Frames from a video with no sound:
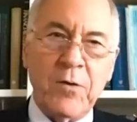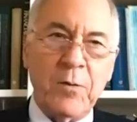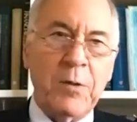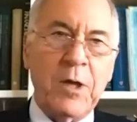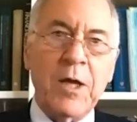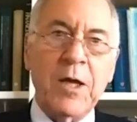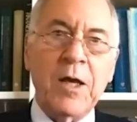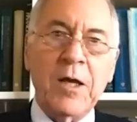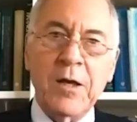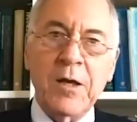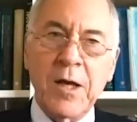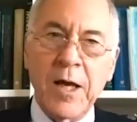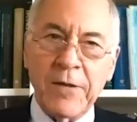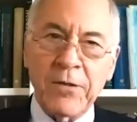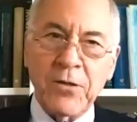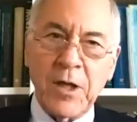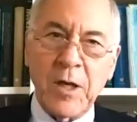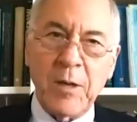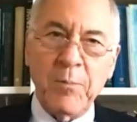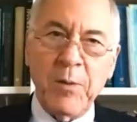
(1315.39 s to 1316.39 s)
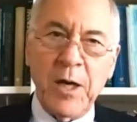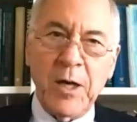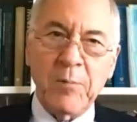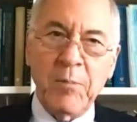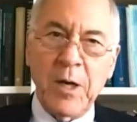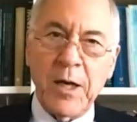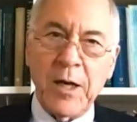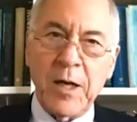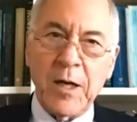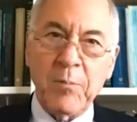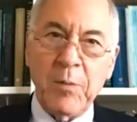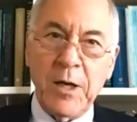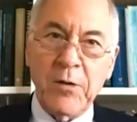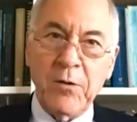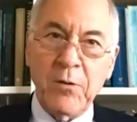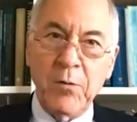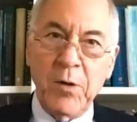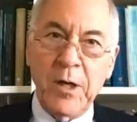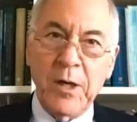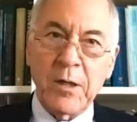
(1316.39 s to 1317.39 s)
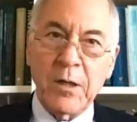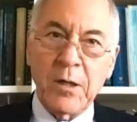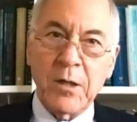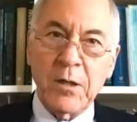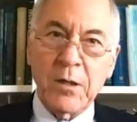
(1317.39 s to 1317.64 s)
some nothing about money, by the way.